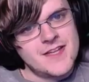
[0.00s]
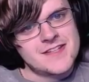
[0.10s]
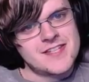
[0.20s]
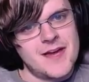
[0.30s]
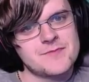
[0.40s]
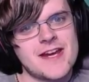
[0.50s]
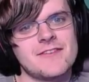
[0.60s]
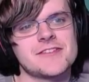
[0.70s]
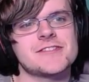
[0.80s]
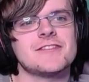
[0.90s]
A time
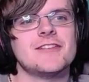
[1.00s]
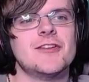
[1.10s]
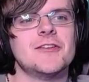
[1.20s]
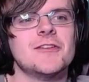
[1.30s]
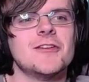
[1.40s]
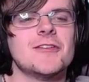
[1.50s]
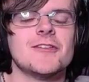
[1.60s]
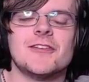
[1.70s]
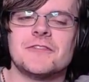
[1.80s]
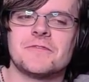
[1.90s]
traveler share,
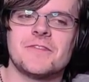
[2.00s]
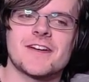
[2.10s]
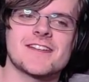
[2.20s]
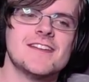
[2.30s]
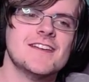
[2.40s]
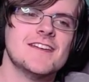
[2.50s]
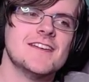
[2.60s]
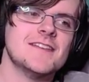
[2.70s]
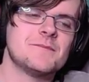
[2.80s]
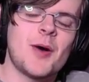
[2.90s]
lol, fuck.
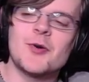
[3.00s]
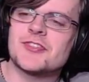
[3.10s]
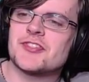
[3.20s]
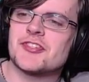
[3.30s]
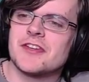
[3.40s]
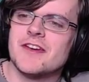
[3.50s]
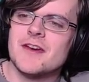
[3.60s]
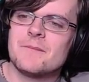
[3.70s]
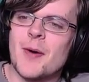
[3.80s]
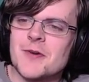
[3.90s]
Post
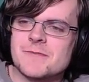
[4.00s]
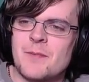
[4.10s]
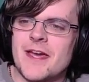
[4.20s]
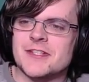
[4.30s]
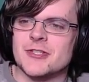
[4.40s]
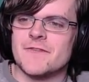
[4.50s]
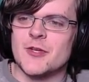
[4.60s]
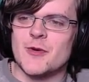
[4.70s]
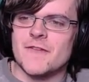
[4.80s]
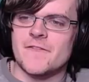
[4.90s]
picture of
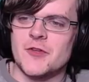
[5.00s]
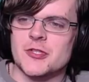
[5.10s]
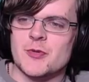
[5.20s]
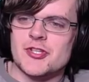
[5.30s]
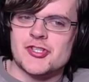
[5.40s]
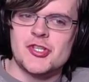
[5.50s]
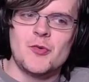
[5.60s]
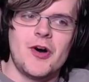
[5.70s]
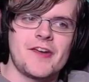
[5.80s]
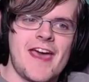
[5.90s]
you in future with
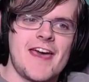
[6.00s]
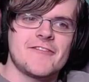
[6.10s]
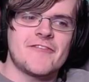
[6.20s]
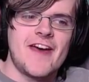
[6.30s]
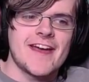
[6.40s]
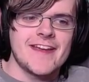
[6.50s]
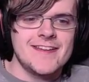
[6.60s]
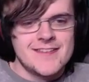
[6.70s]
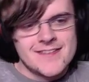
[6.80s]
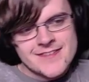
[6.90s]
shoe on head,
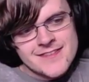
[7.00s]
faggot!